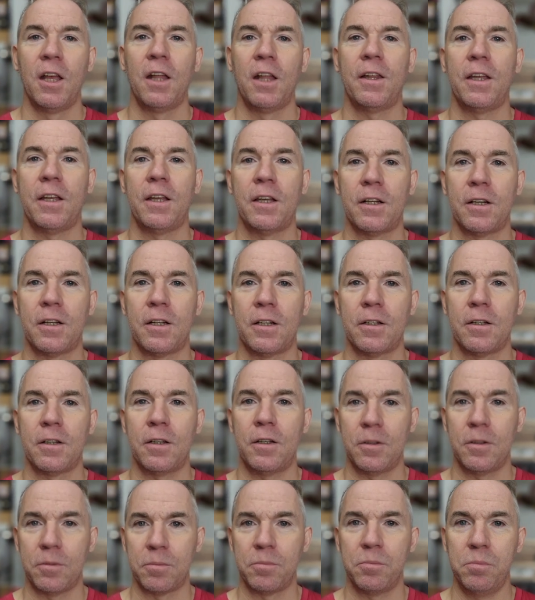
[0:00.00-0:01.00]
they
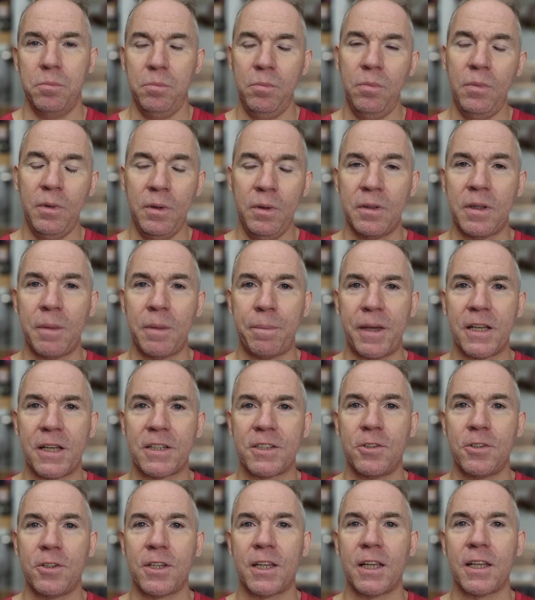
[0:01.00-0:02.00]
are the
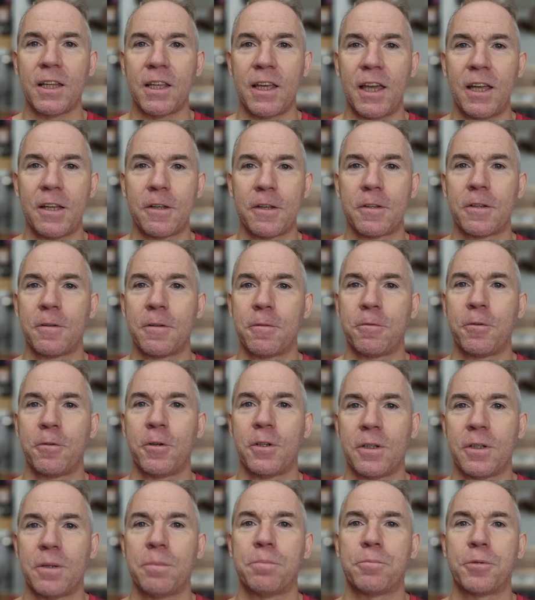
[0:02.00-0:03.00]
best you can get
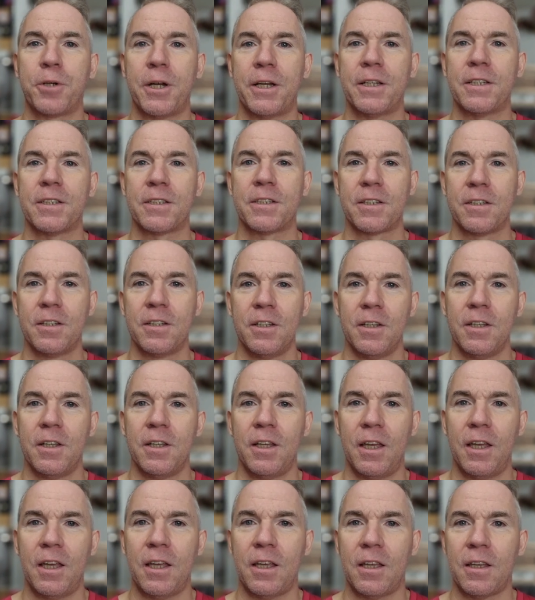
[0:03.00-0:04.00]
for the price
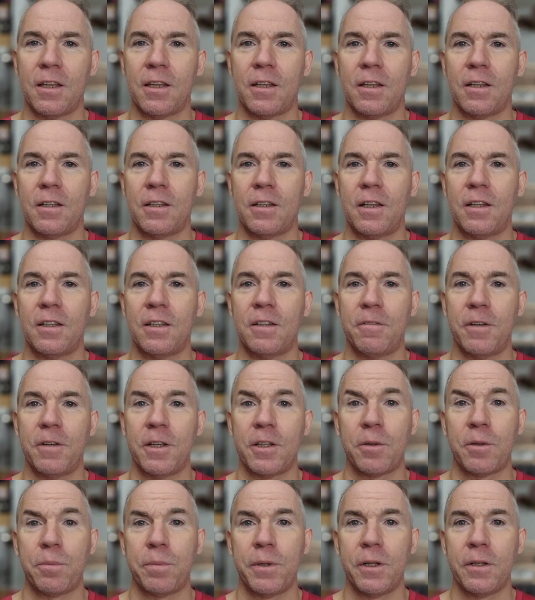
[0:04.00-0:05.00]
and
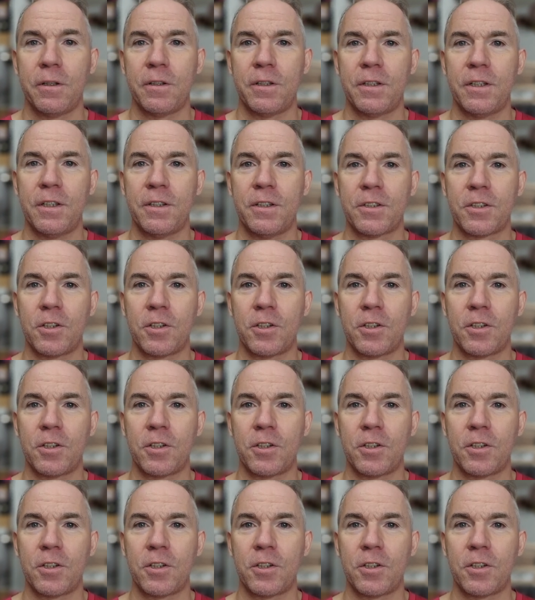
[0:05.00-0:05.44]
availability.